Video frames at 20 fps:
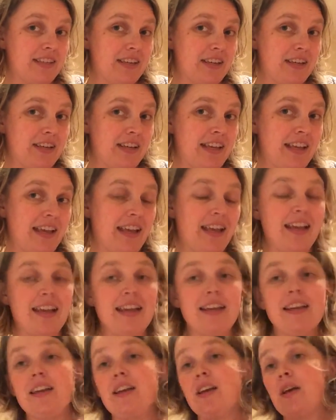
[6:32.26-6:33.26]
Okay,
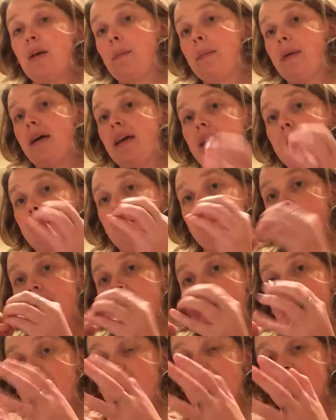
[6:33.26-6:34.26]
but in
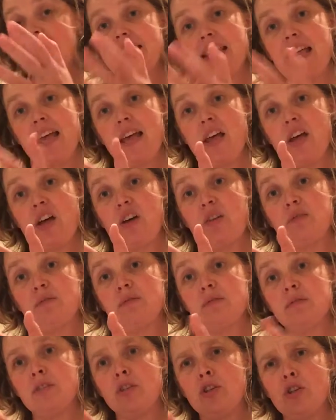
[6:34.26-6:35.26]
BSL
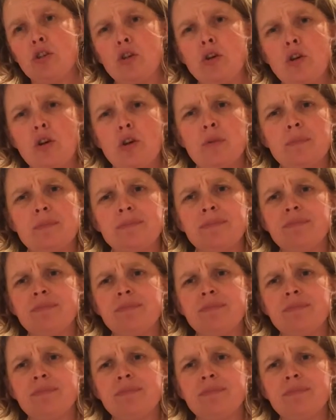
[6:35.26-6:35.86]
you go,